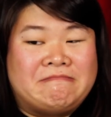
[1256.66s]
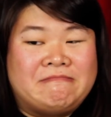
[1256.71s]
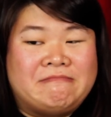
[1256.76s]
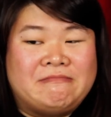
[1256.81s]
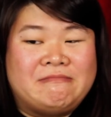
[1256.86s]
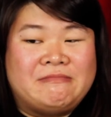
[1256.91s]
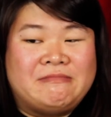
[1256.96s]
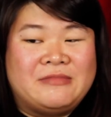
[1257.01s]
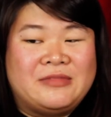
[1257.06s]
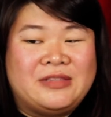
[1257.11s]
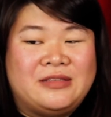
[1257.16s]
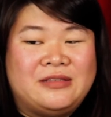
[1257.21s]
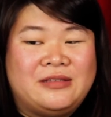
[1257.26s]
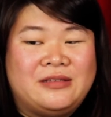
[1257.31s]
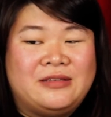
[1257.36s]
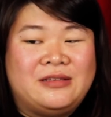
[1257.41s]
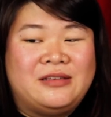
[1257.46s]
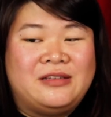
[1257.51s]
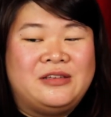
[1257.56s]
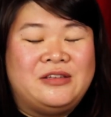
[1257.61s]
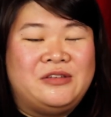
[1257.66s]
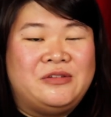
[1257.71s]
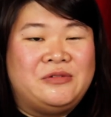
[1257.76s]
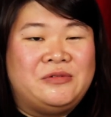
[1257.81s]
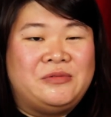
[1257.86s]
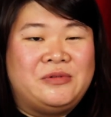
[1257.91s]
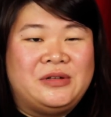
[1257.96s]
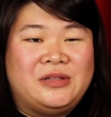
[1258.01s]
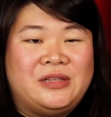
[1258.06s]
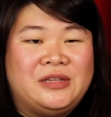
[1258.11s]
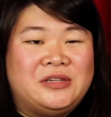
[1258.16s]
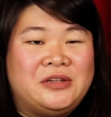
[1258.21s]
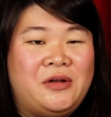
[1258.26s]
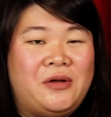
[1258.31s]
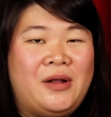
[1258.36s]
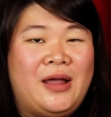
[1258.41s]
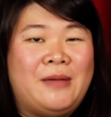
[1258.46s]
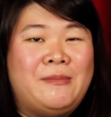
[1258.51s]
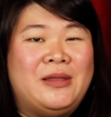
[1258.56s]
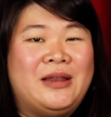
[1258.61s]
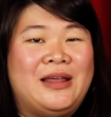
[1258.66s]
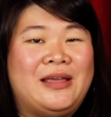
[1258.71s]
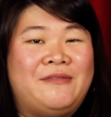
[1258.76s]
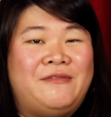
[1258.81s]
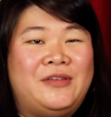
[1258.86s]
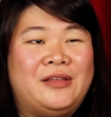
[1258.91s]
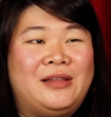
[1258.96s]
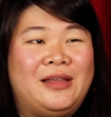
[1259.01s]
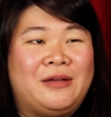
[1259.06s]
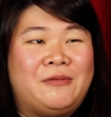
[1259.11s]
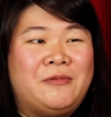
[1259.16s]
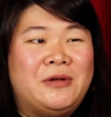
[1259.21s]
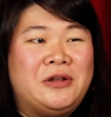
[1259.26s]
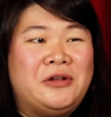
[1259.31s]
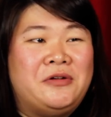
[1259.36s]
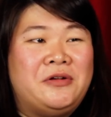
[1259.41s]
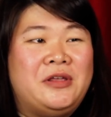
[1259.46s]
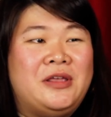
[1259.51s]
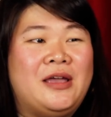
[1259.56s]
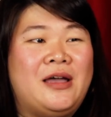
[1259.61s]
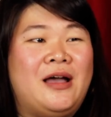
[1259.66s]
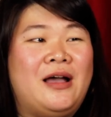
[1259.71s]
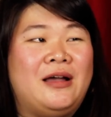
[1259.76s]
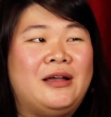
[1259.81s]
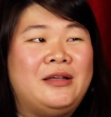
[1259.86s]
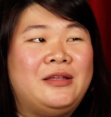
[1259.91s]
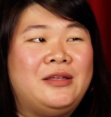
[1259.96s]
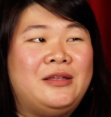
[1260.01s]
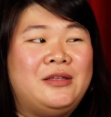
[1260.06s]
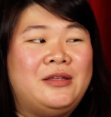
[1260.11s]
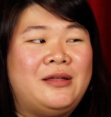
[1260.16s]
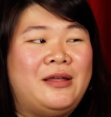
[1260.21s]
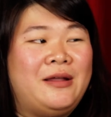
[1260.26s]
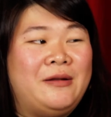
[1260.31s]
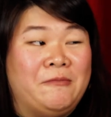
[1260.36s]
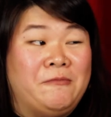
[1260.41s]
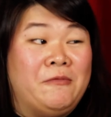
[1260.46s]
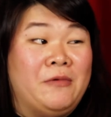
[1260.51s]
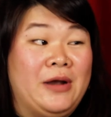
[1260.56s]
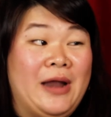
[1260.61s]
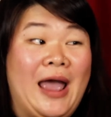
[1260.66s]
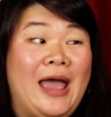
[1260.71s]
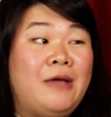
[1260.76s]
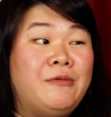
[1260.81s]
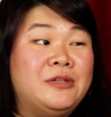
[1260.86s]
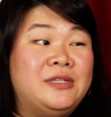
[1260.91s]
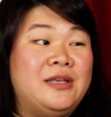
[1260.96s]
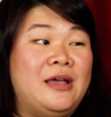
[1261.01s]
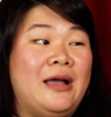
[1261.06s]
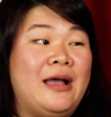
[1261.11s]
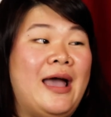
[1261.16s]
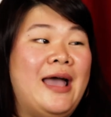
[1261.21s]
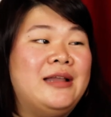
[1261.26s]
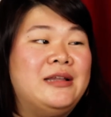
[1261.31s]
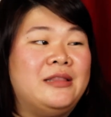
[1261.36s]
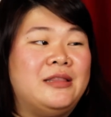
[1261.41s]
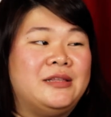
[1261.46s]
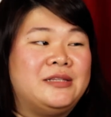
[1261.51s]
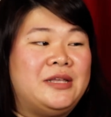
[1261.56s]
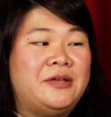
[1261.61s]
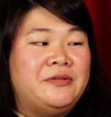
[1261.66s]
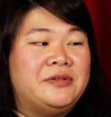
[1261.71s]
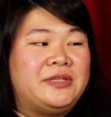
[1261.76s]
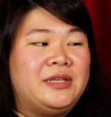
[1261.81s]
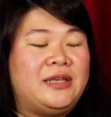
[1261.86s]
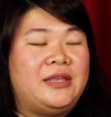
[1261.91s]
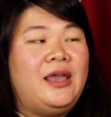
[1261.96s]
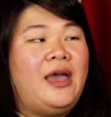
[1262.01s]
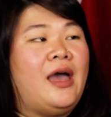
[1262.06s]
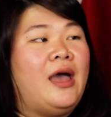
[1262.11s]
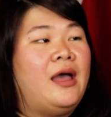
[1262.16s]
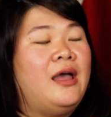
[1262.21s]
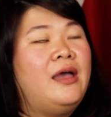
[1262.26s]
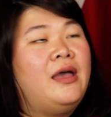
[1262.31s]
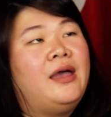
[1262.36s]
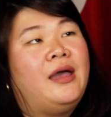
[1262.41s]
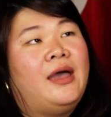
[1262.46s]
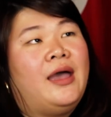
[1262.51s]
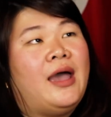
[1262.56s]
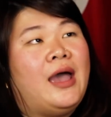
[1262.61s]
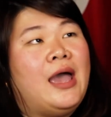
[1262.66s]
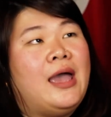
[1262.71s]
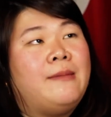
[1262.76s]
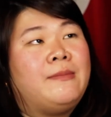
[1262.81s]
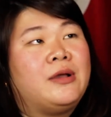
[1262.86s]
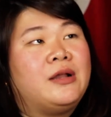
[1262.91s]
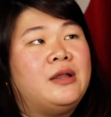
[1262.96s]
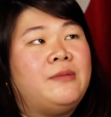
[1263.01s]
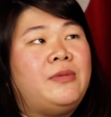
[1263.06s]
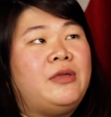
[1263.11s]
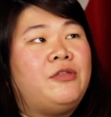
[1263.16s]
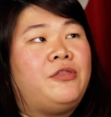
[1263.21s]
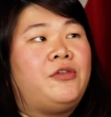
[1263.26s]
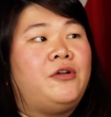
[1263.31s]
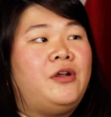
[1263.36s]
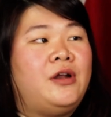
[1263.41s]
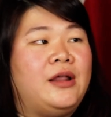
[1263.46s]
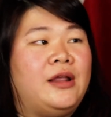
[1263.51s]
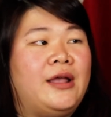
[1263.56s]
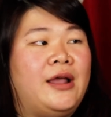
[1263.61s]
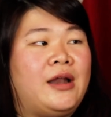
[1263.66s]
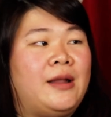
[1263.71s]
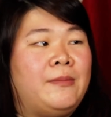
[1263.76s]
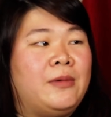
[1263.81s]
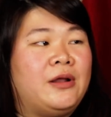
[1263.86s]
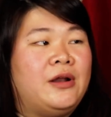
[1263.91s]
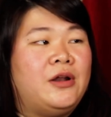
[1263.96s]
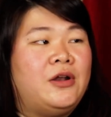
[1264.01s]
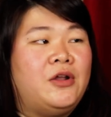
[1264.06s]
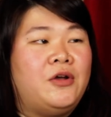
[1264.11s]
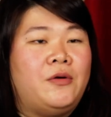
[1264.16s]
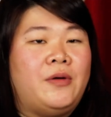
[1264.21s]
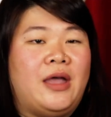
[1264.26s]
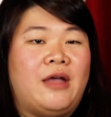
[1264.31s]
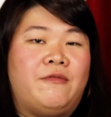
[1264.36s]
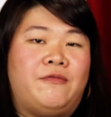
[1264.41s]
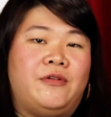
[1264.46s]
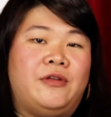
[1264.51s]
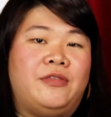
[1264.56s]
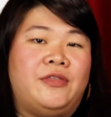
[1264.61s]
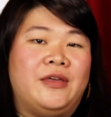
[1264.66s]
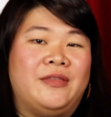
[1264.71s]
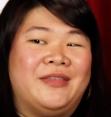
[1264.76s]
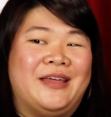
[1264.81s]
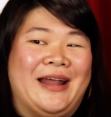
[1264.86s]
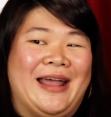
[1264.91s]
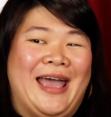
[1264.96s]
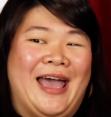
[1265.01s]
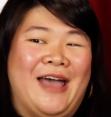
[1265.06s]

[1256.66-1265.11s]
Mm. You really don't. I mean, I feel like when you're young, and when I was young, I did this. I was like, yeah, I'm gonna be 30 and I'm gonna know everything that I